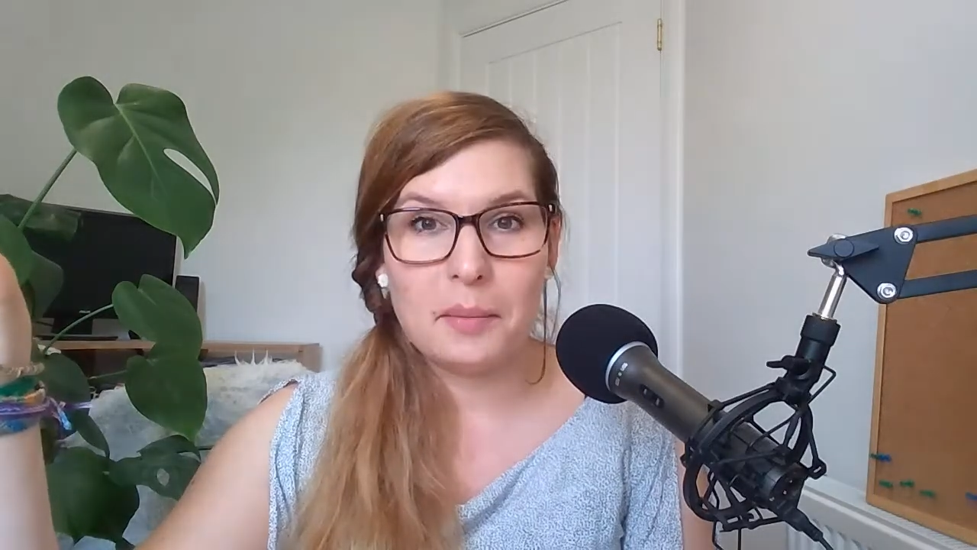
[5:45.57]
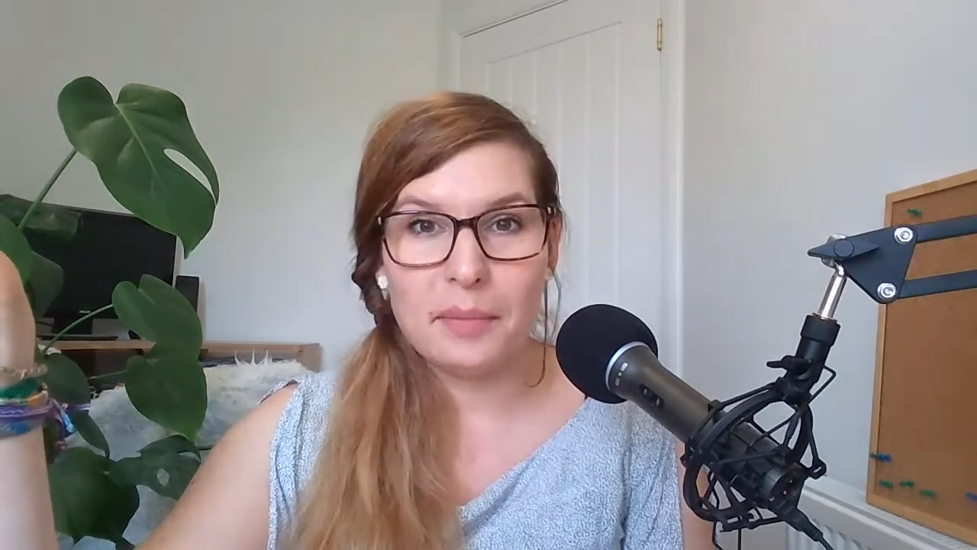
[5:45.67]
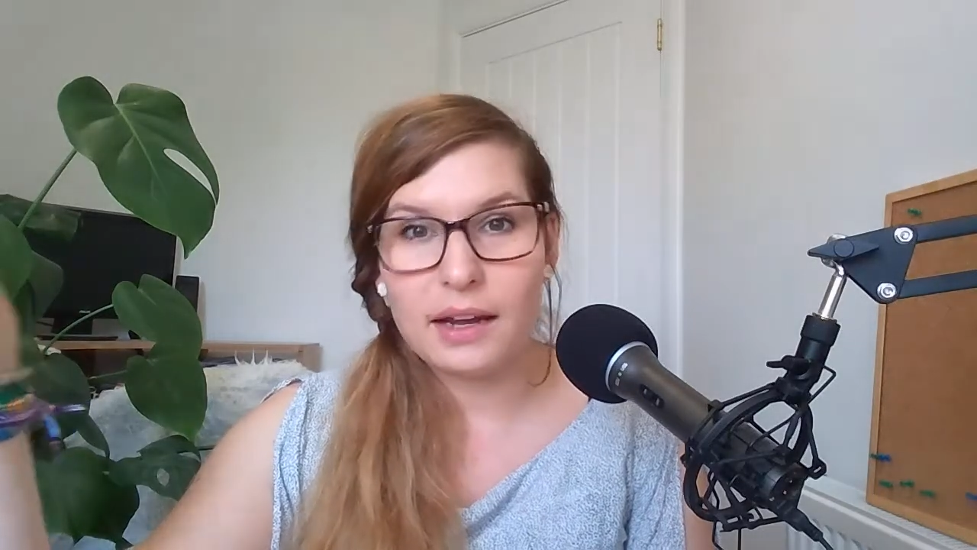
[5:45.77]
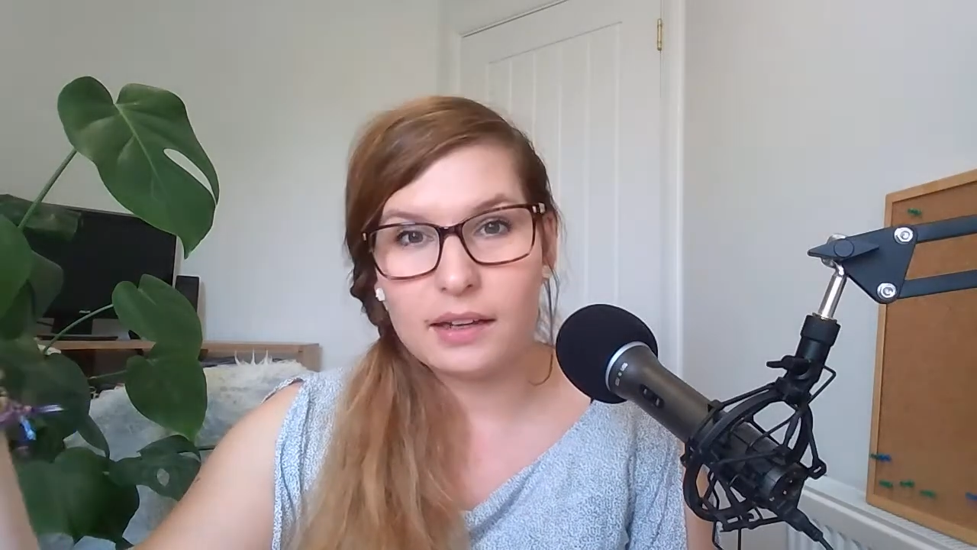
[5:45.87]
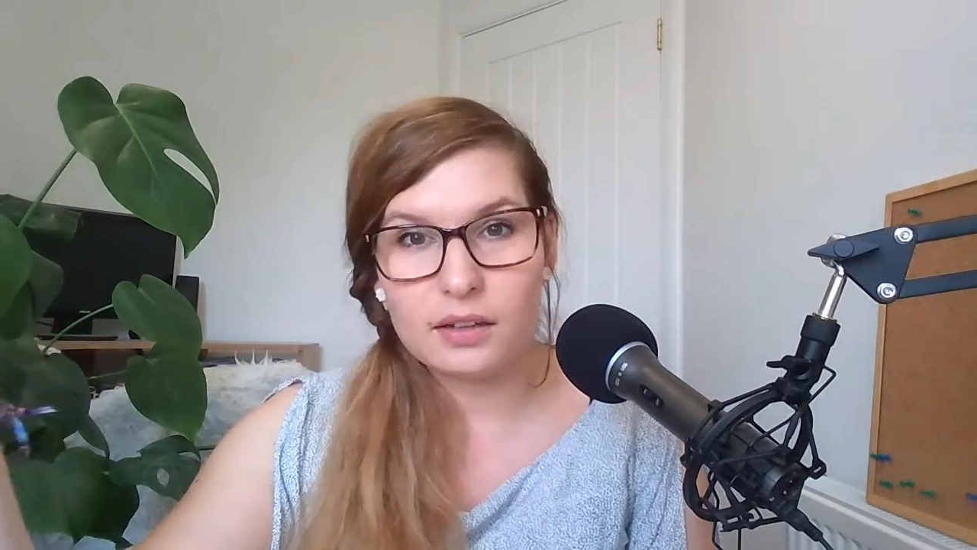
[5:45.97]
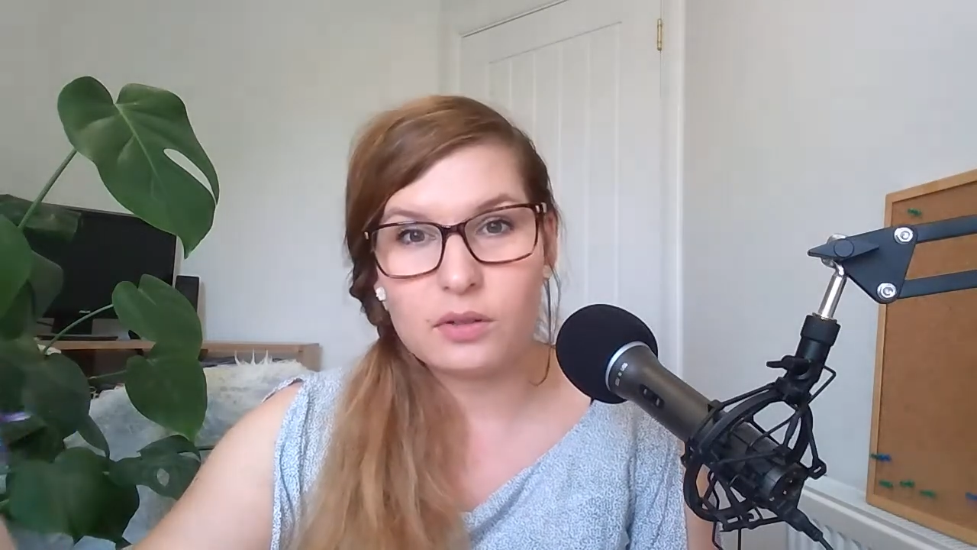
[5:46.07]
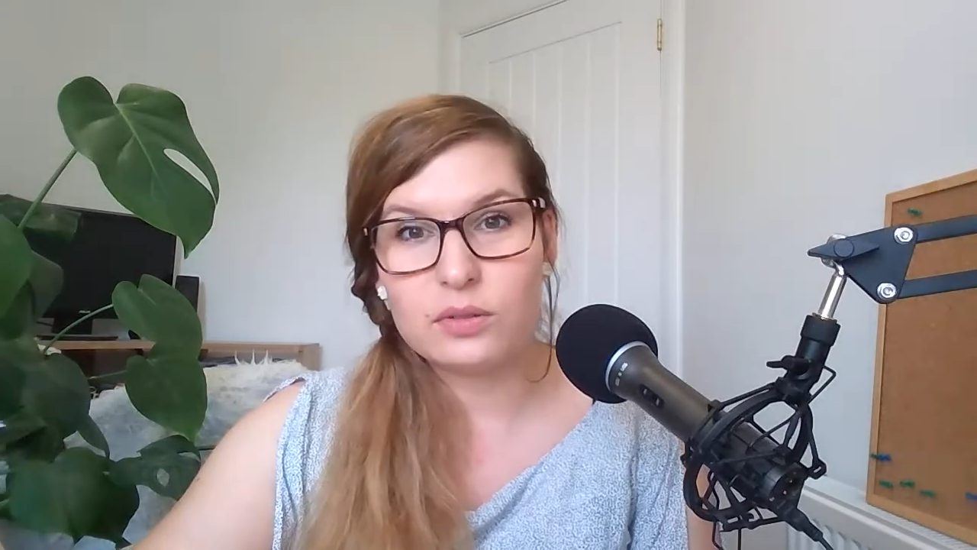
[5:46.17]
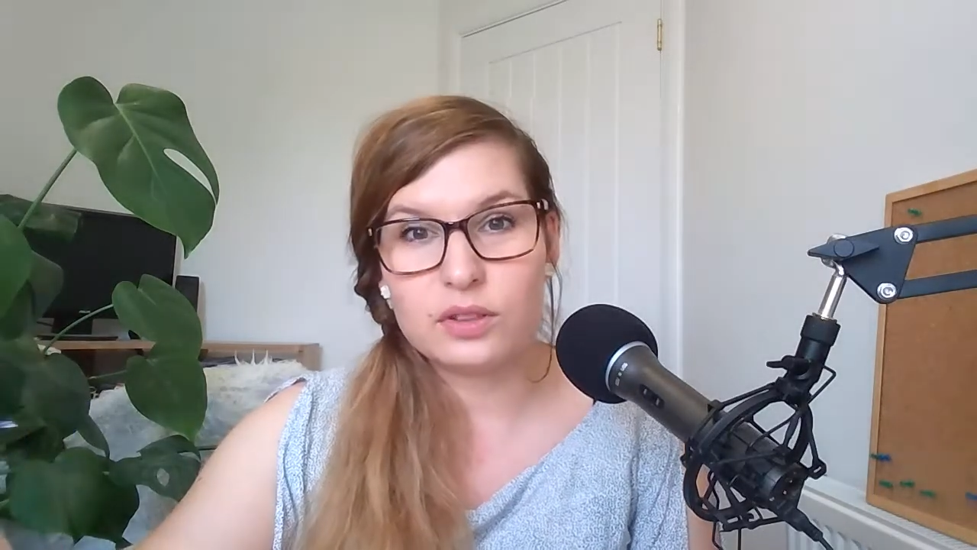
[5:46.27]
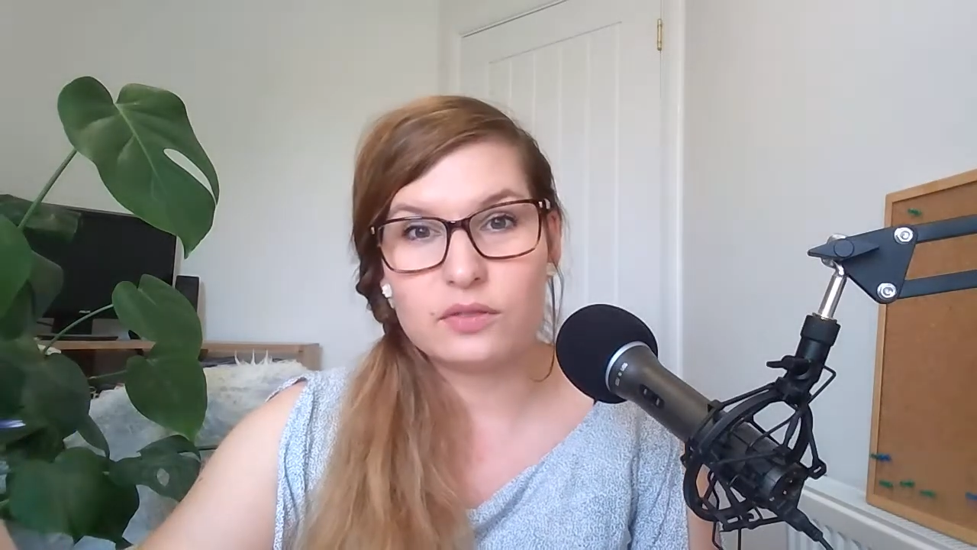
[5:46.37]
buying a course on